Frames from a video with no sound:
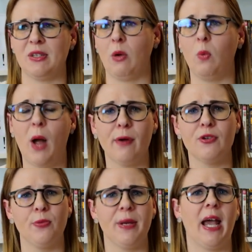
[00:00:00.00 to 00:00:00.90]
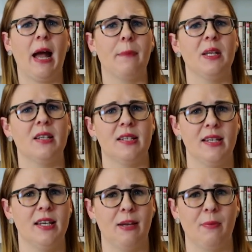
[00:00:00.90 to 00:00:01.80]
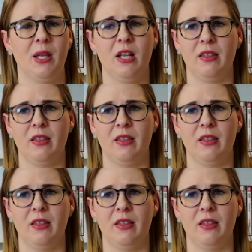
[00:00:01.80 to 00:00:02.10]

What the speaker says: It's like, why would you be happy to see him?